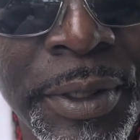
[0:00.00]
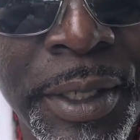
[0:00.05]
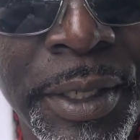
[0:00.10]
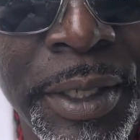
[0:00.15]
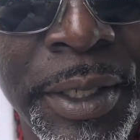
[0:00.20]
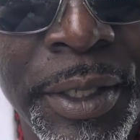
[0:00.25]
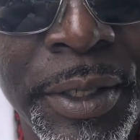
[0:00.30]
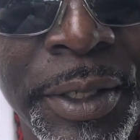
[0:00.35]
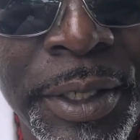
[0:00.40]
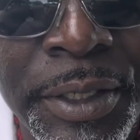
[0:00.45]
in
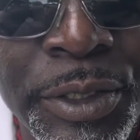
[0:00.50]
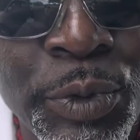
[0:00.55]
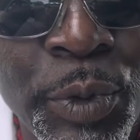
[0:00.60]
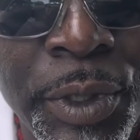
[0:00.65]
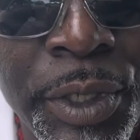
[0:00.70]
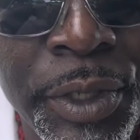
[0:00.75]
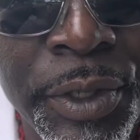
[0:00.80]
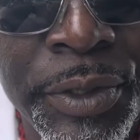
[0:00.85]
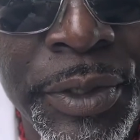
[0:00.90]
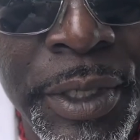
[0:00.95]
her, each
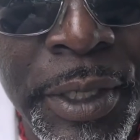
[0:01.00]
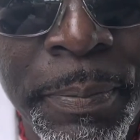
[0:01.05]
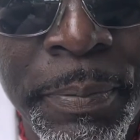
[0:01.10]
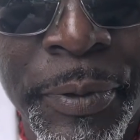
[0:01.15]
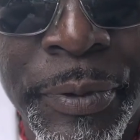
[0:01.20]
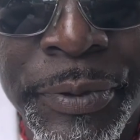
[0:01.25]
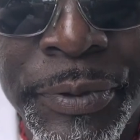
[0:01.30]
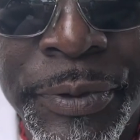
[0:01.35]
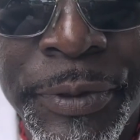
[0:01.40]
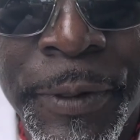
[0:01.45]
one of her
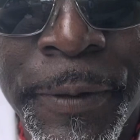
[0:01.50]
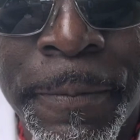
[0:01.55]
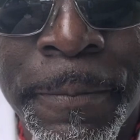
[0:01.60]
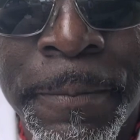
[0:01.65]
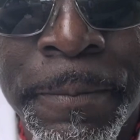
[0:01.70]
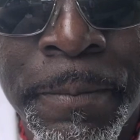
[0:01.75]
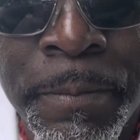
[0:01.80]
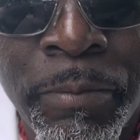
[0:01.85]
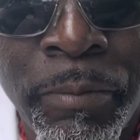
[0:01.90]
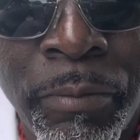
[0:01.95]
nipples.
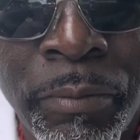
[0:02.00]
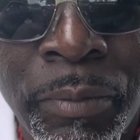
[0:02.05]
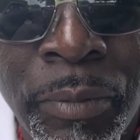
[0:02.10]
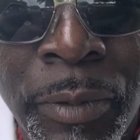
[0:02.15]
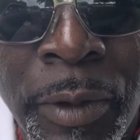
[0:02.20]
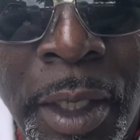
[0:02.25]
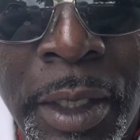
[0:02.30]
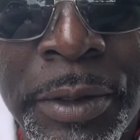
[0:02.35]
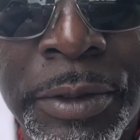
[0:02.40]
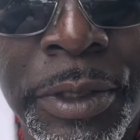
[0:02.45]

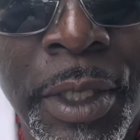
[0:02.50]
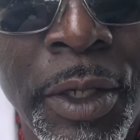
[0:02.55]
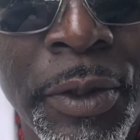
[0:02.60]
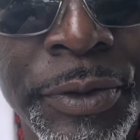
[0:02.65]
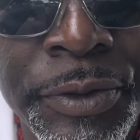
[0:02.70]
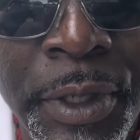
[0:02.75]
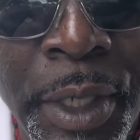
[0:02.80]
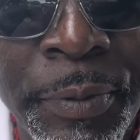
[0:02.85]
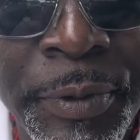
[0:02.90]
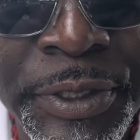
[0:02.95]
As long
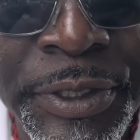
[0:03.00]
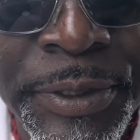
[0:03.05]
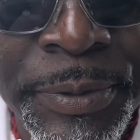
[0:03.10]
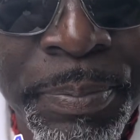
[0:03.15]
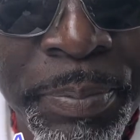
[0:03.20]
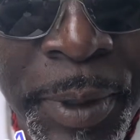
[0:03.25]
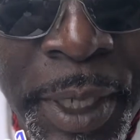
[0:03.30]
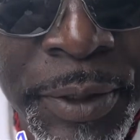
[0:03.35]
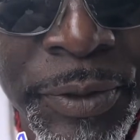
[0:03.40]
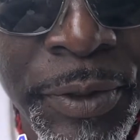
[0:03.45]
as I
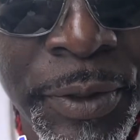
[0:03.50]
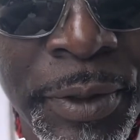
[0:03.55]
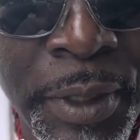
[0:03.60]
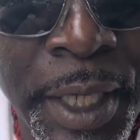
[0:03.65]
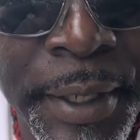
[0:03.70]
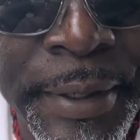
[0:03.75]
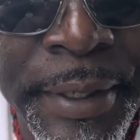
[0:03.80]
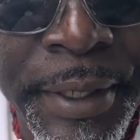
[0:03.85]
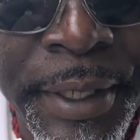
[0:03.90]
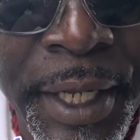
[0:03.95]
respect her
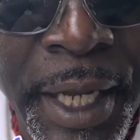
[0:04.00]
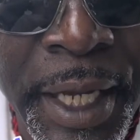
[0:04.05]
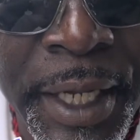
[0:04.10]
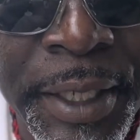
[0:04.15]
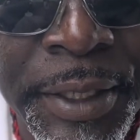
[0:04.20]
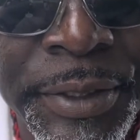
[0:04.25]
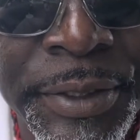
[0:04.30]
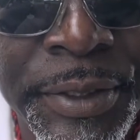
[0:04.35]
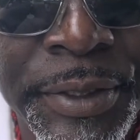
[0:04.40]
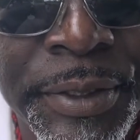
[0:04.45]
like a
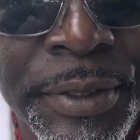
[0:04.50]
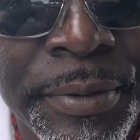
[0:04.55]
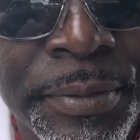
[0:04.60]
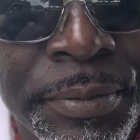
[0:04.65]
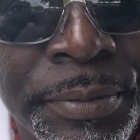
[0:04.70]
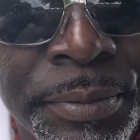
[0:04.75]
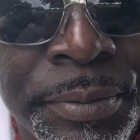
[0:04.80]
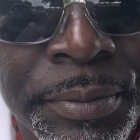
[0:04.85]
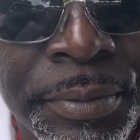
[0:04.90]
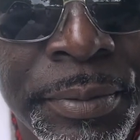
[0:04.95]
goddess,
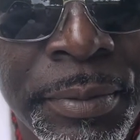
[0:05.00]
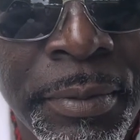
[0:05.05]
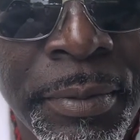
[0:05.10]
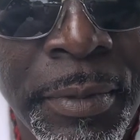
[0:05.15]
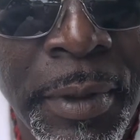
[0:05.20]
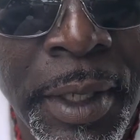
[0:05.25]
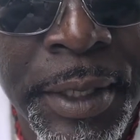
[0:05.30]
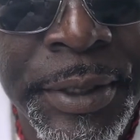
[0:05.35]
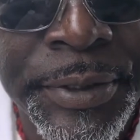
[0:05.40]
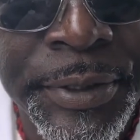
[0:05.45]

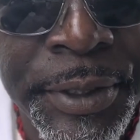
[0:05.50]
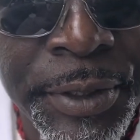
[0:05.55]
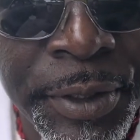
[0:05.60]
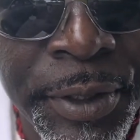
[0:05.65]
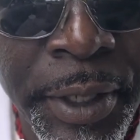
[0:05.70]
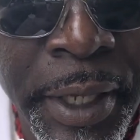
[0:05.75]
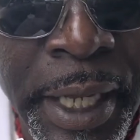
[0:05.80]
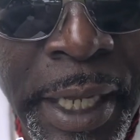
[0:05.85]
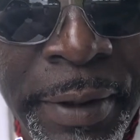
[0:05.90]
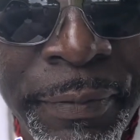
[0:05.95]
and send
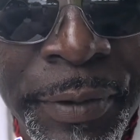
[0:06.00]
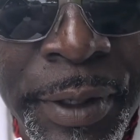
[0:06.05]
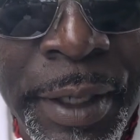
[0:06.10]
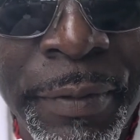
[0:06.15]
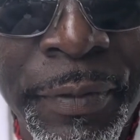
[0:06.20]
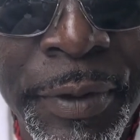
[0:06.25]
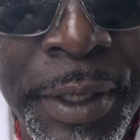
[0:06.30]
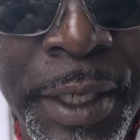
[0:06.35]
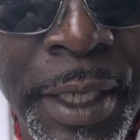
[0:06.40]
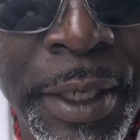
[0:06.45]
her to heaven
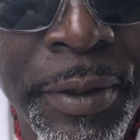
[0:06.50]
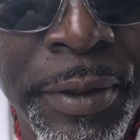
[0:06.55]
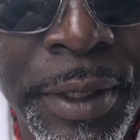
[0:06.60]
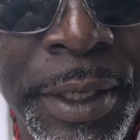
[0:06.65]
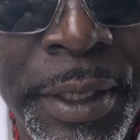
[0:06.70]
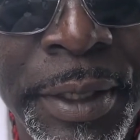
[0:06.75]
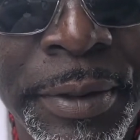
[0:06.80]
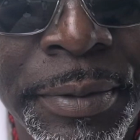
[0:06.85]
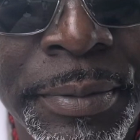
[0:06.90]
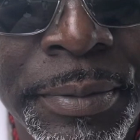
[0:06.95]
every now and
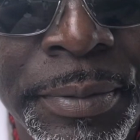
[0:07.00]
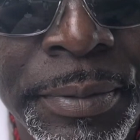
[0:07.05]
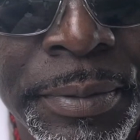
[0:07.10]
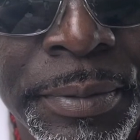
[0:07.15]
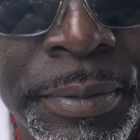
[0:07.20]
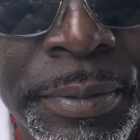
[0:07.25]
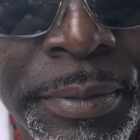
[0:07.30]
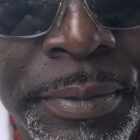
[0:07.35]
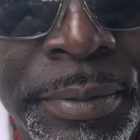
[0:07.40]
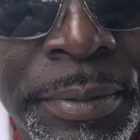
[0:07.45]
then.
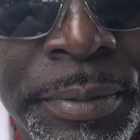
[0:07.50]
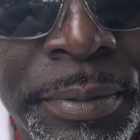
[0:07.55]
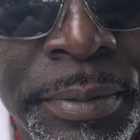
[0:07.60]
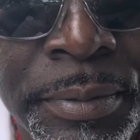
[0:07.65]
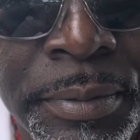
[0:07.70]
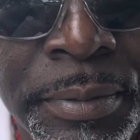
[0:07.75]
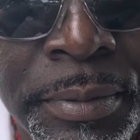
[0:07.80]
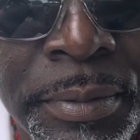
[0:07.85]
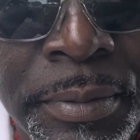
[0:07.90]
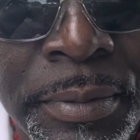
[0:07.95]

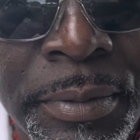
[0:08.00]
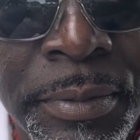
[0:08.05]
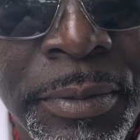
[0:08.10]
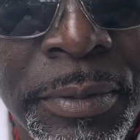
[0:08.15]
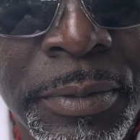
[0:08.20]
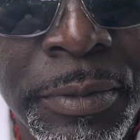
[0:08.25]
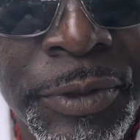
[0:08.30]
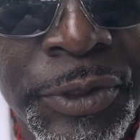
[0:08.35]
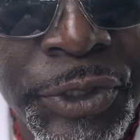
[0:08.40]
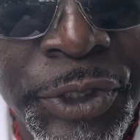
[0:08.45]

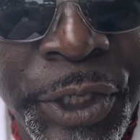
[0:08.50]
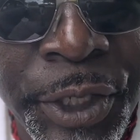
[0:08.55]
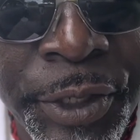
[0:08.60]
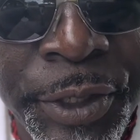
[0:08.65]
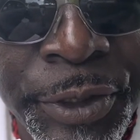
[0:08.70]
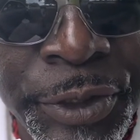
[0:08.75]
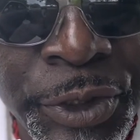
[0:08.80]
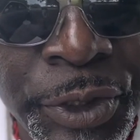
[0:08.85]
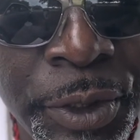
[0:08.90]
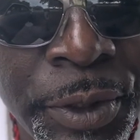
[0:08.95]

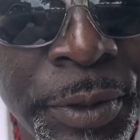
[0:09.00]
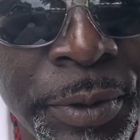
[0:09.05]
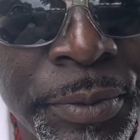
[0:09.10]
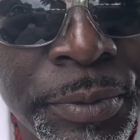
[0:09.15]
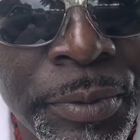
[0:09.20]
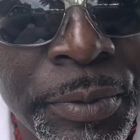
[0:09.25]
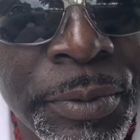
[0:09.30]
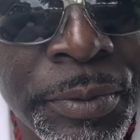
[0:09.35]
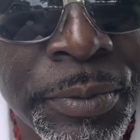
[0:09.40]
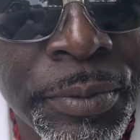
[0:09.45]
Cherish her,
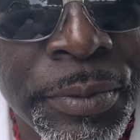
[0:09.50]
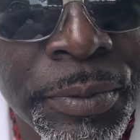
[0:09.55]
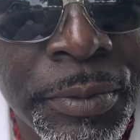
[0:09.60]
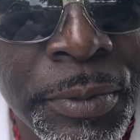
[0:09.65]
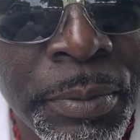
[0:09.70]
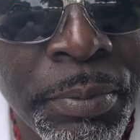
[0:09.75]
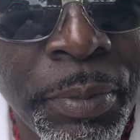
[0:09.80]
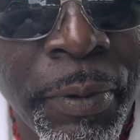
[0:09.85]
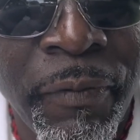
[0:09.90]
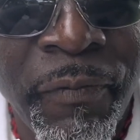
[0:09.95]

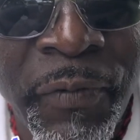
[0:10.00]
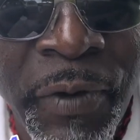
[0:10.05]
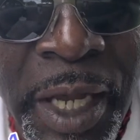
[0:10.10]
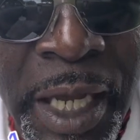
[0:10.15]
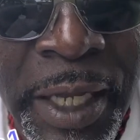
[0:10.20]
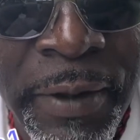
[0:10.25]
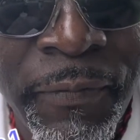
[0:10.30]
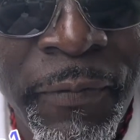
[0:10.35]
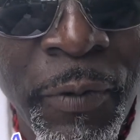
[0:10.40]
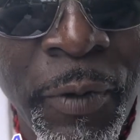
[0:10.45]

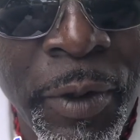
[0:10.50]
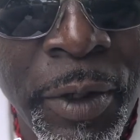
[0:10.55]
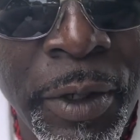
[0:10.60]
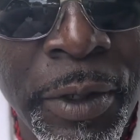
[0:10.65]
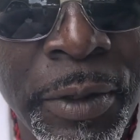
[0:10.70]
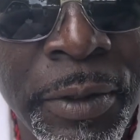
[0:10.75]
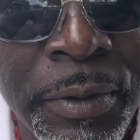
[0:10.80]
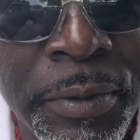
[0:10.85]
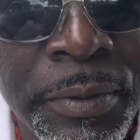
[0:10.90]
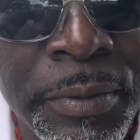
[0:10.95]
provide for
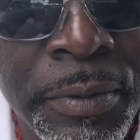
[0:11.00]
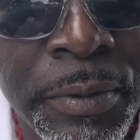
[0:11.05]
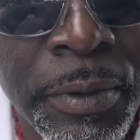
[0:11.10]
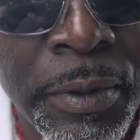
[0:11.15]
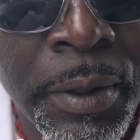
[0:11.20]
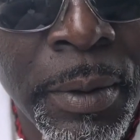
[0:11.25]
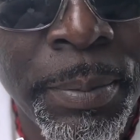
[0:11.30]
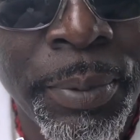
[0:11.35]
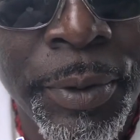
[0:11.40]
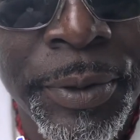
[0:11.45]
her,
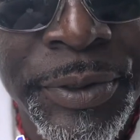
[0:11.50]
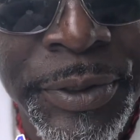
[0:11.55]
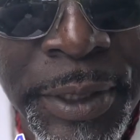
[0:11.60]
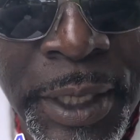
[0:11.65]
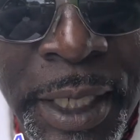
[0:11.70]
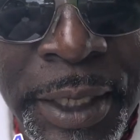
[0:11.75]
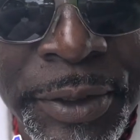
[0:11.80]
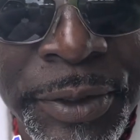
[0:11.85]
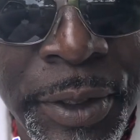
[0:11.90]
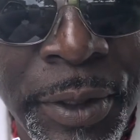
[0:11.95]

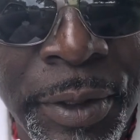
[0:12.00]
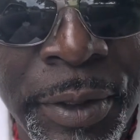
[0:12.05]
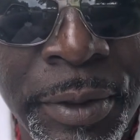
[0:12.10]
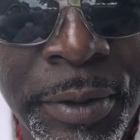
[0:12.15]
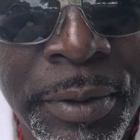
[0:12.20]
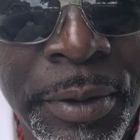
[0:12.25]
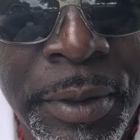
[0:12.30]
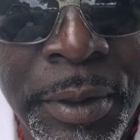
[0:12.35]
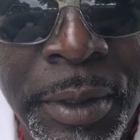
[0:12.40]
protect her,